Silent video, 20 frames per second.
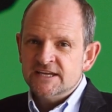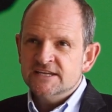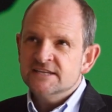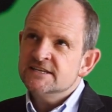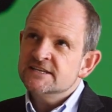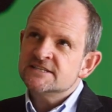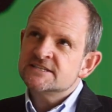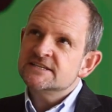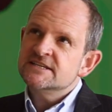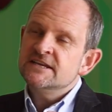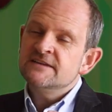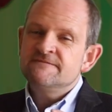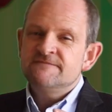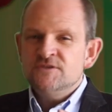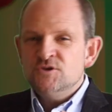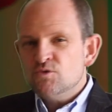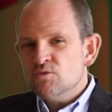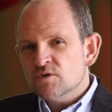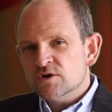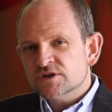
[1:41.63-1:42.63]
is if
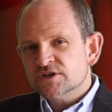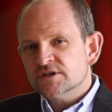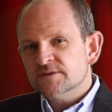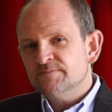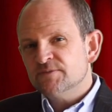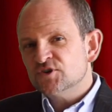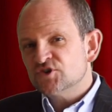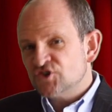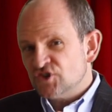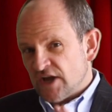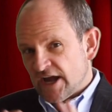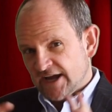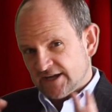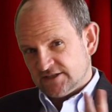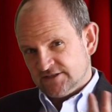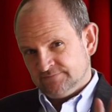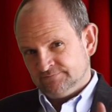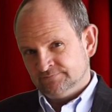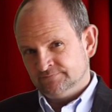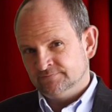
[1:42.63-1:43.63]
you were to
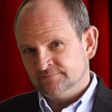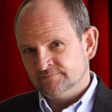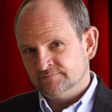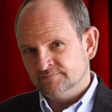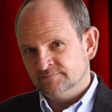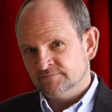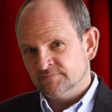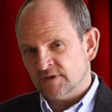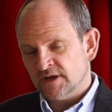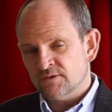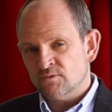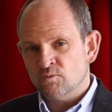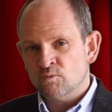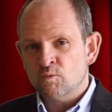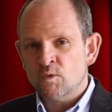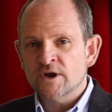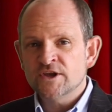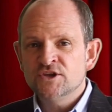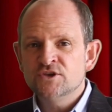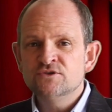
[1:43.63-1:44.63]
project
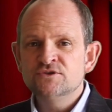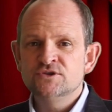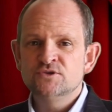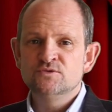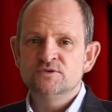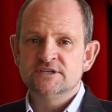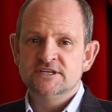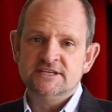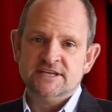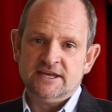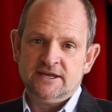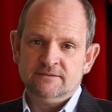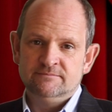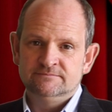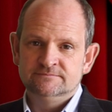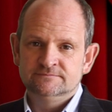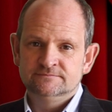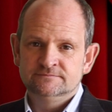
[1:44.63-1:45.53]
what you do today,